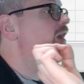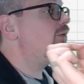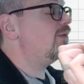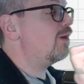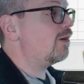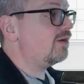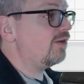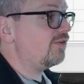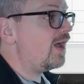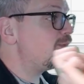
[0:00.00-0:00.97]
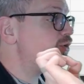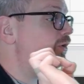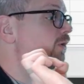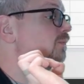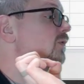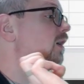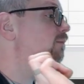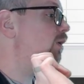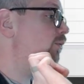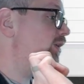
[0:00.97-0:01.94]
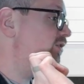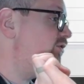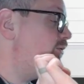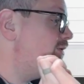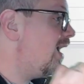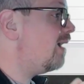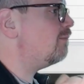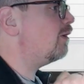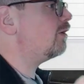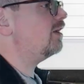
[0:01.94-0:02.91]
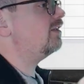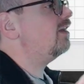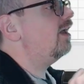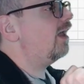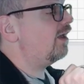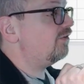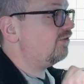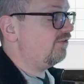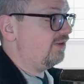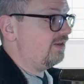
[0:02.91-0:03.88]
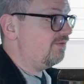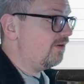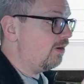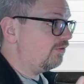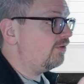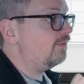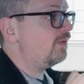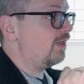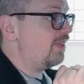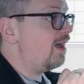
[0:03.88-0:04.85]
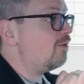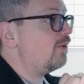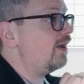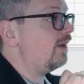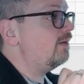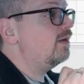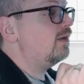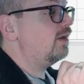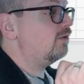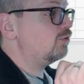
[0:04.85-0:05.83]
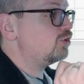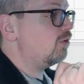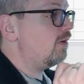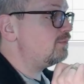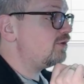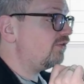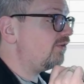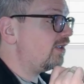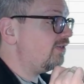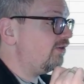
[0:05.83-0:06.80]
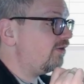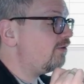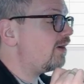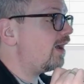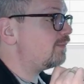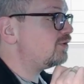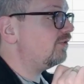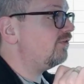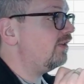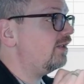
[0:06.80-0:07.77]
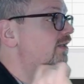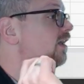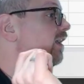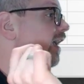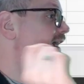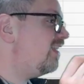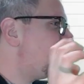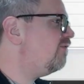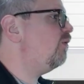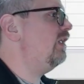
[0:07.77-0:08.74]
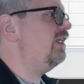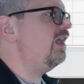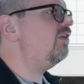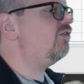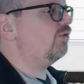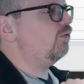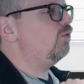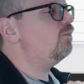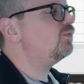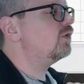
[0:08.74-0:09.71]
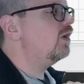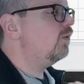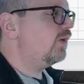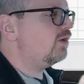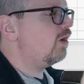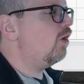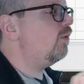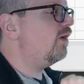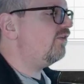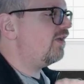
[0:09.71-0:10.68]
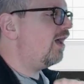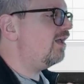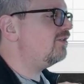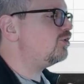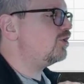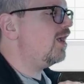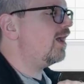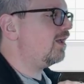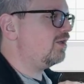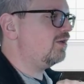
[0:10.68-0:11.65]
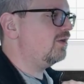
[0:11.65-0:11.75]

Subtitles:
We mark it as optional, but we do not mark it as default. And that way it'll show up just like these other options did. And then if we need to, we could always uncheck